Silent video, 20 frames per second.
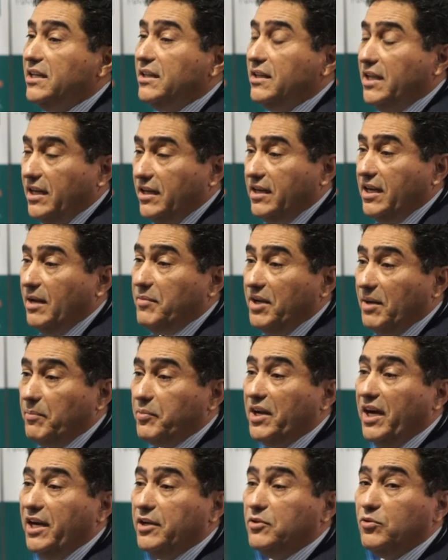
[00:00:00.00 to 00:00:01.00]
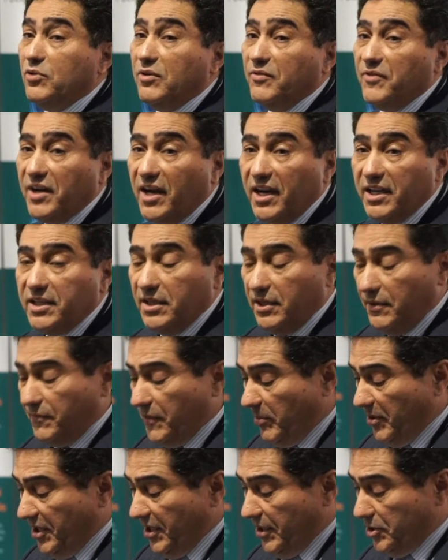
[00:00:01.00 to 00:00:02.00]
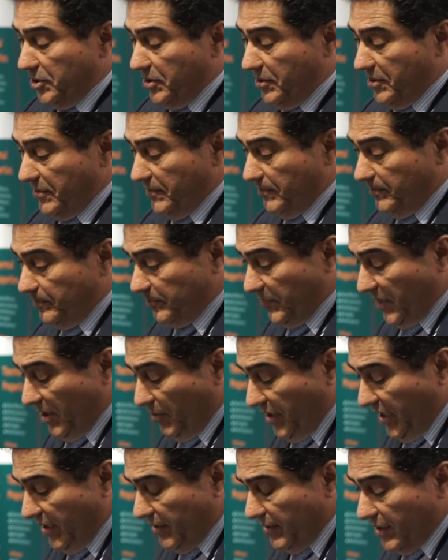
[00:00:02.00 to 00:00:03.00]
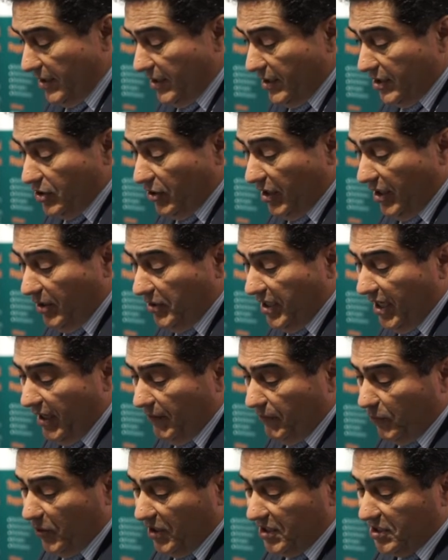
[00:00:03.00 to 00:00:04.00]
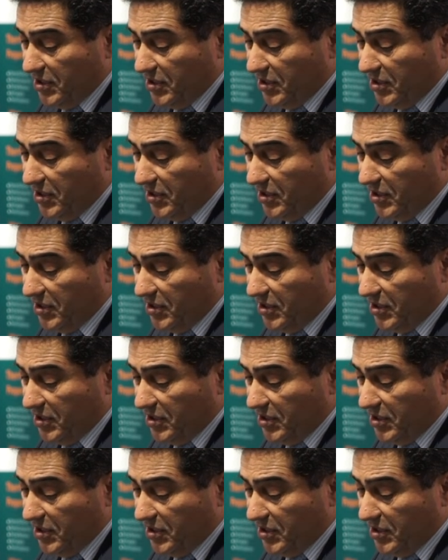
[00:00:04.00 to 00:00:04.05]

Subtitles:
that it can be applied to a variety of applications. Okay, so I only have one